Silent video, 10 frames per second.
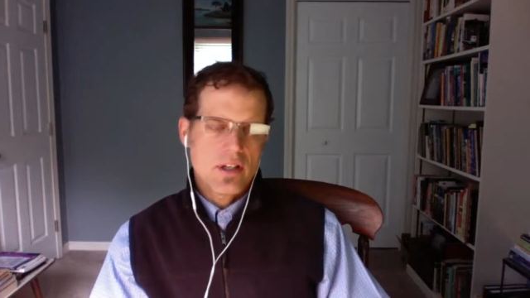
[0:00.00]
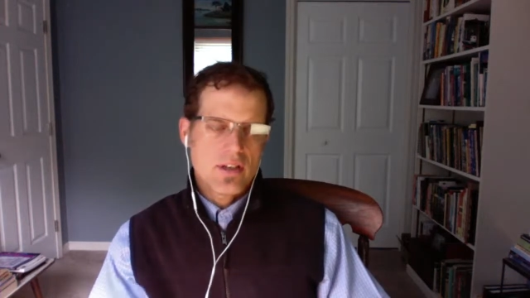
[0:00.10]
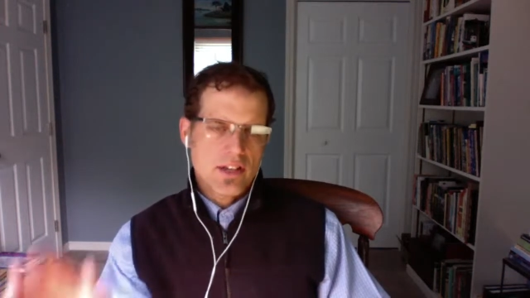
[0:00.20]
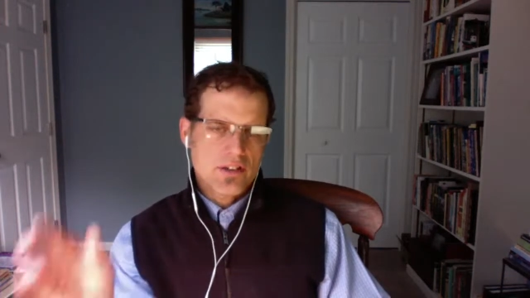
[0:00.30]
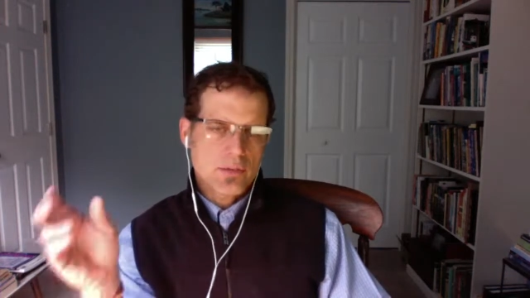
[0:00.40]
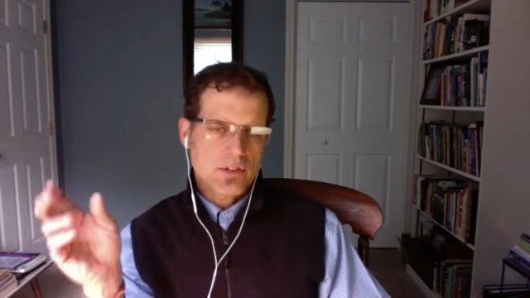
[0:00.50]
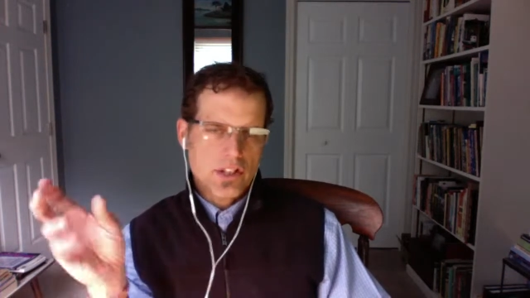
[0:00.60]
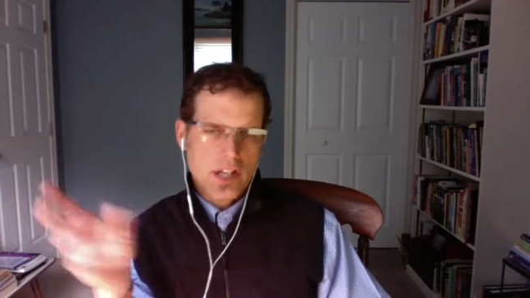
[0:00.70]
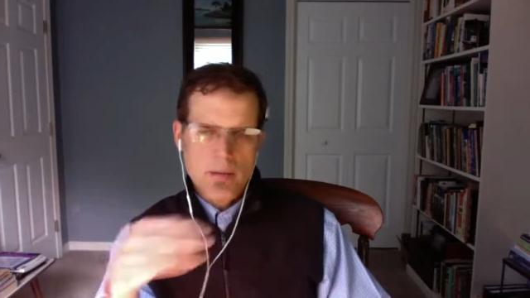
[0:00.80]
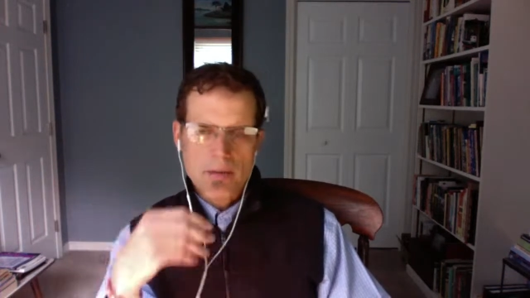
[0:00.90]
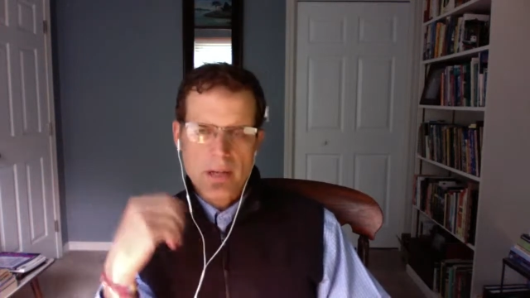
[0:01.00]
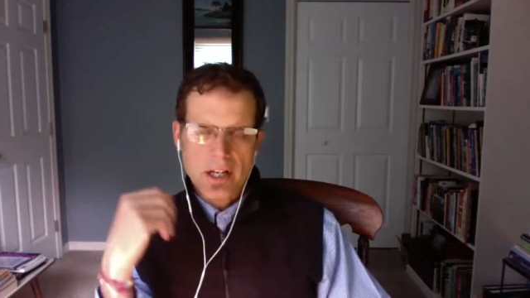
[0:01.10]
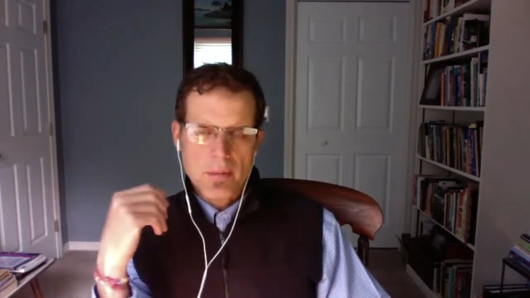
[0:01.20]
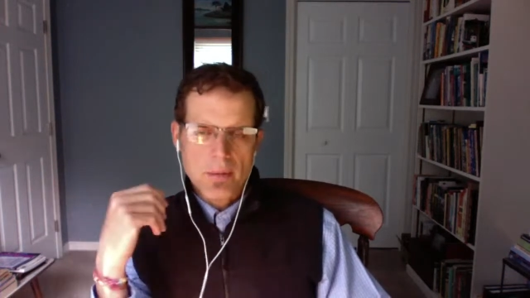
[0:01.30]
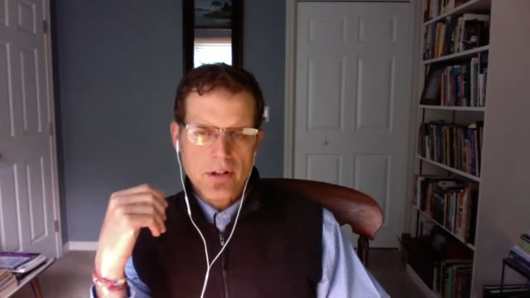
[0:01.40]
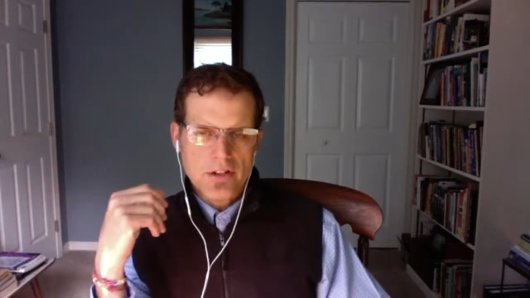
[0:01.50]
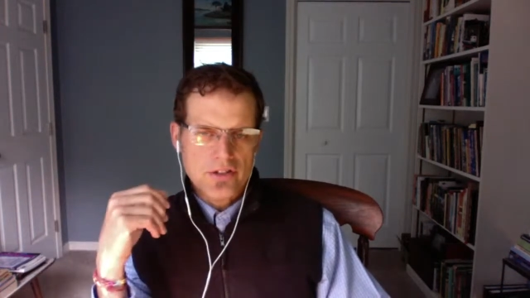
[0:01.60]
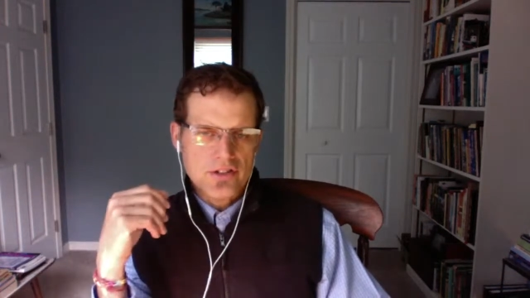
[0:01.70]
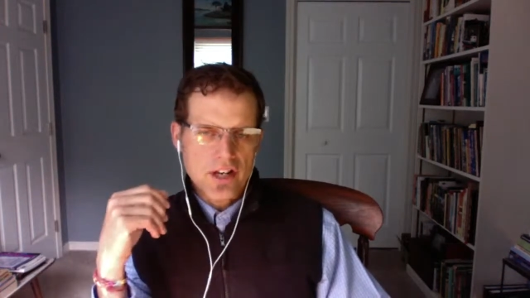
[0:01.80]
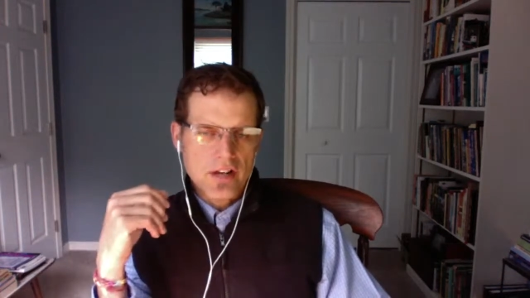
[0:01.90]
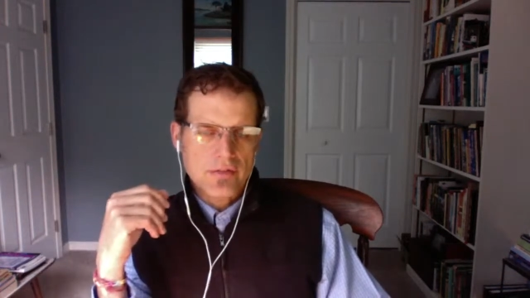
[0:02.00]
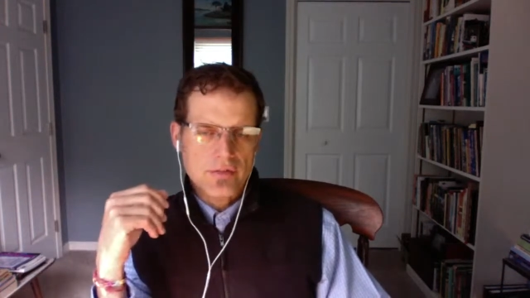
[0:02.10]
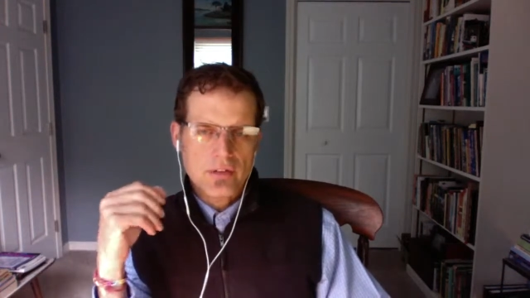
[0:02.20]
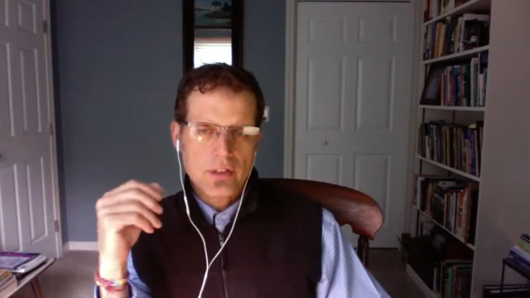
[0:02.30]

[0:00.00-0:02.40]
that's when you come and pick up all your stuff.